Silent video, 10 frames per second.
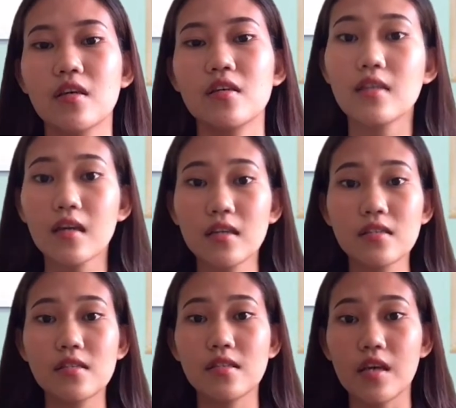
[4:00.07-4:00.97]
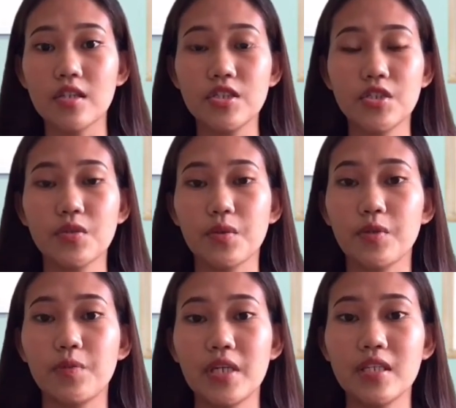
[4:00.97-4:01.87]
Second stage will
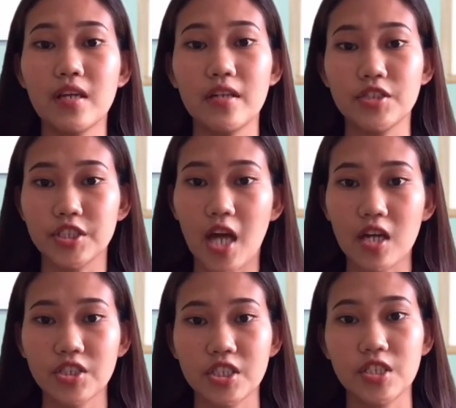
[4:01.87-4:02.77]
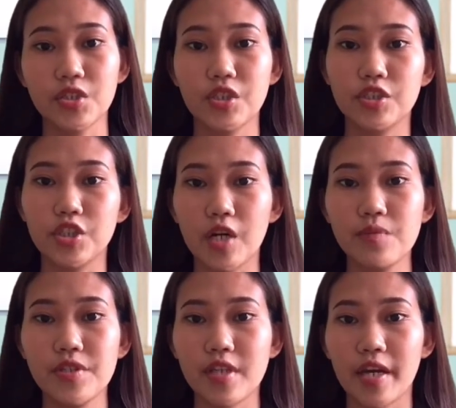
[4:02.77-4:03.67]
be the introduction to the job
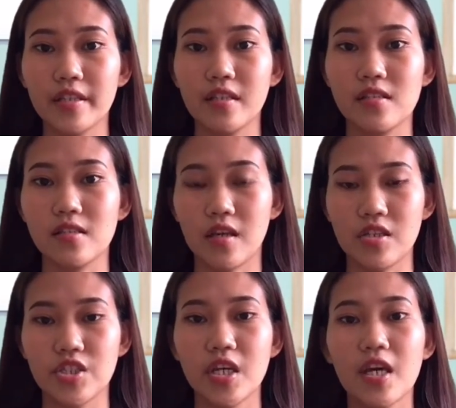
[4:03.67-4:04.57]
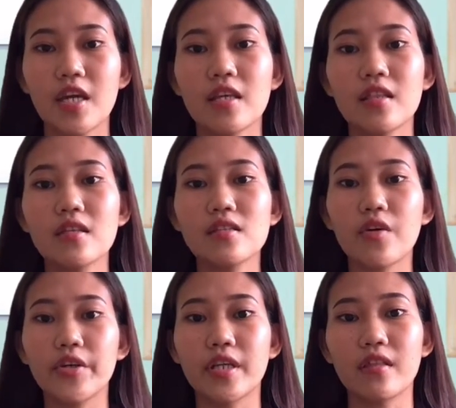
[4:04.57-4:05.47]
site stage. In this
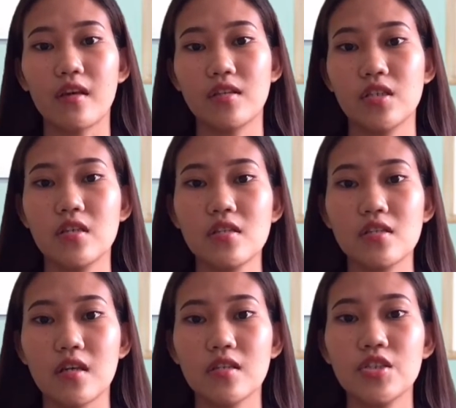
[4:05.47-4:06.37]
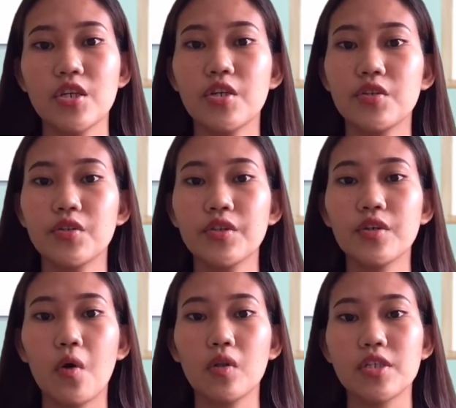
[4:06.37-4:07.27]
orientation stage, your
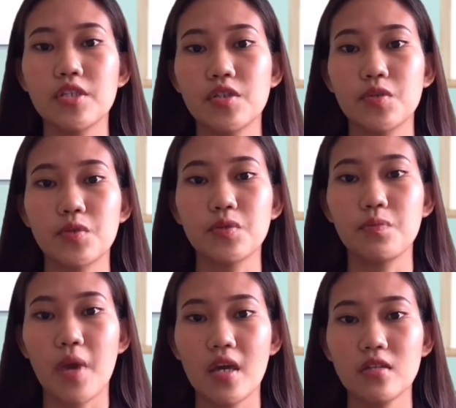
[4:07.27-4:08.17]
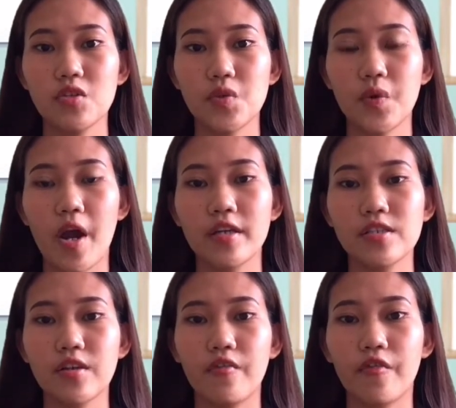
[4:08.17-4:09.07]
goal is to make new hires
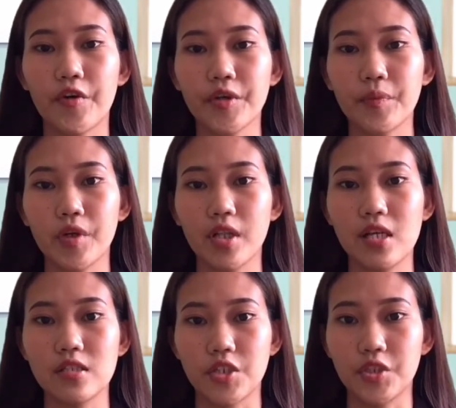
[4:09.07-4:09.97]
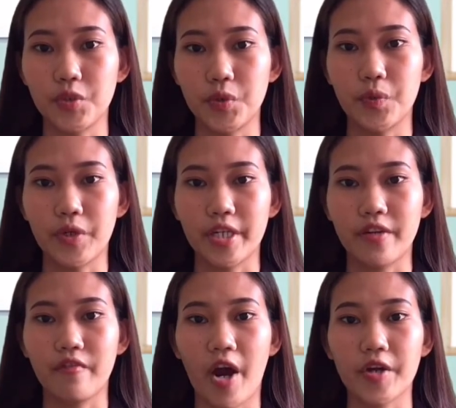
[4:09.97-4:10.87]
comfortable in their new work
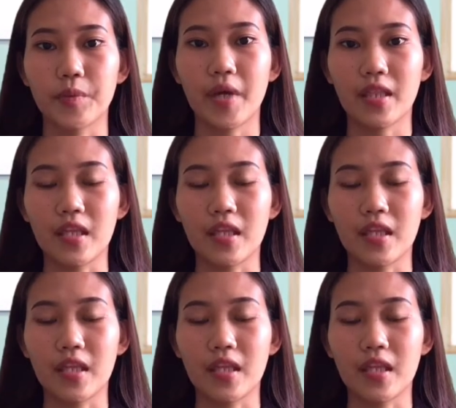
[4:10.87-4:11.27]
environment.